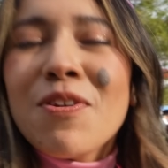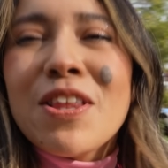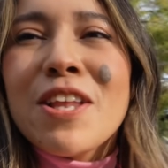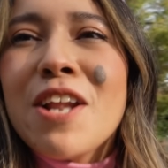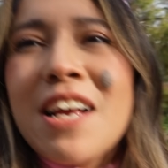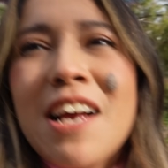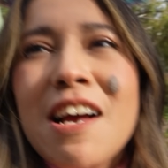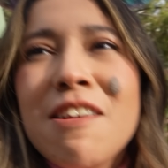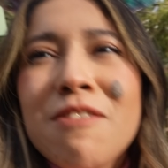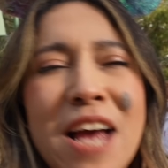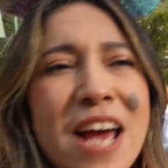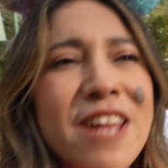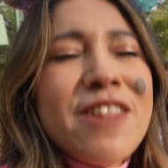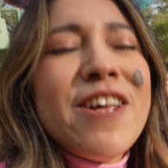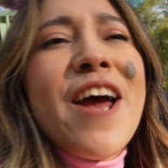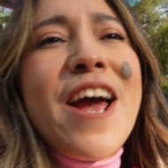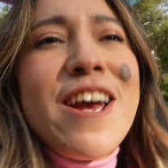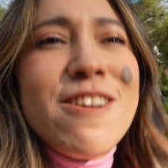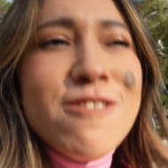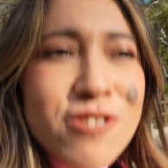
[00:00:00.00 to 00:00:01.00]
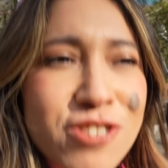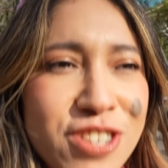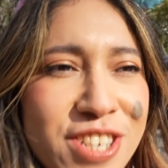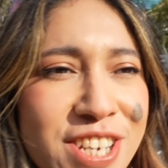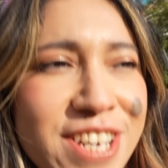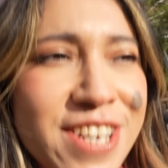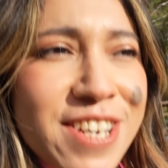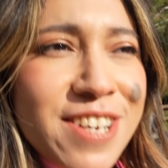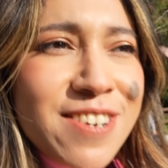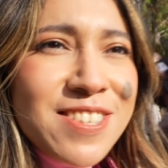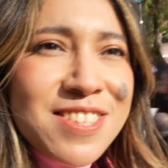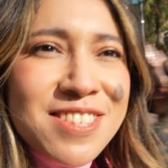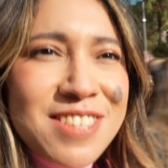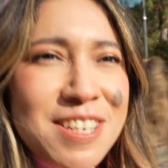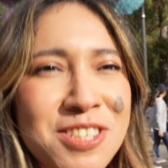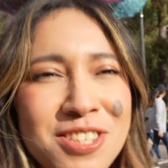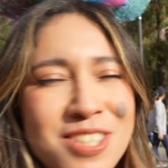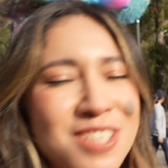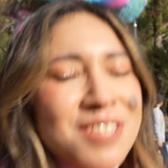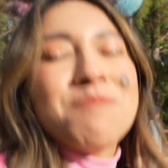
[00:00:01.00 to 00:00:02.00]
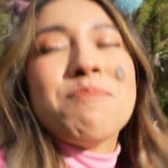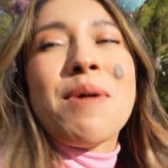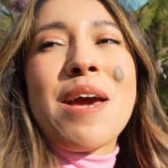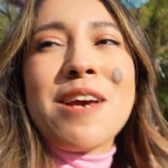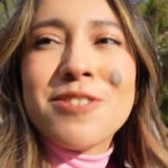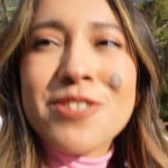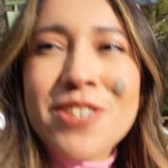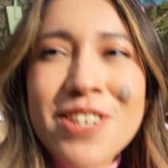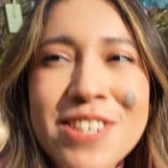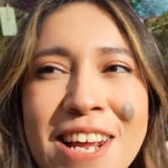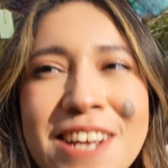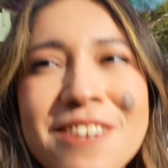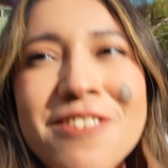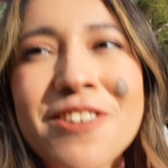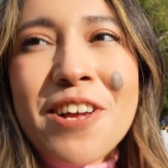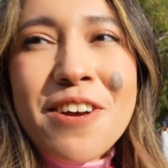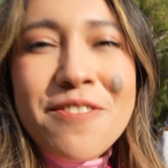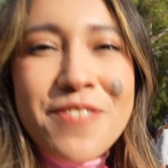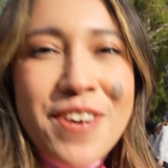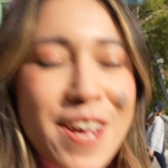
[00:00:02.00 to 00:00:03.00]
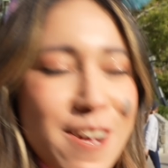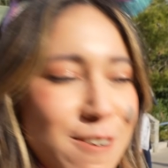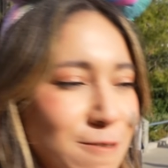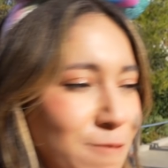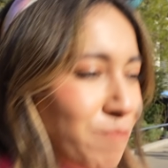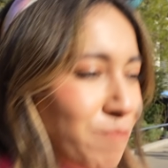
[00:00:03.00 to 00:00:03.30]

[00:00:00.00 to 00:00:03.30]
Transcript: uh, the energy here is just amazing. I oh. love it.